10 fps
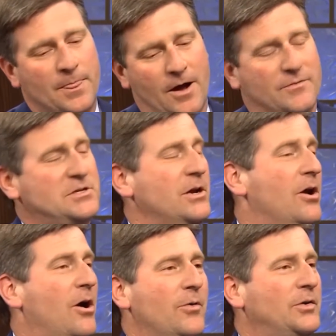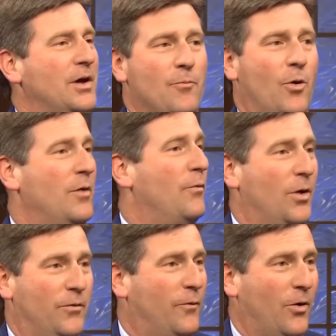Obviously, in Congress, I'm one of
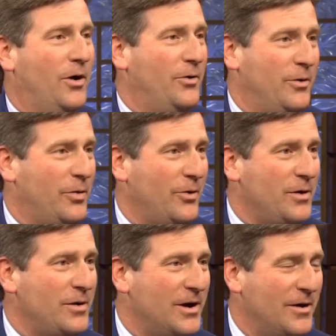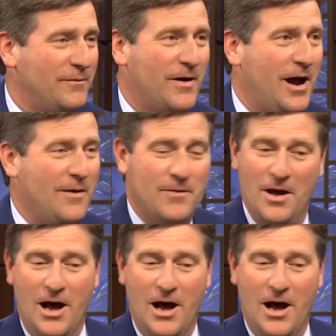435.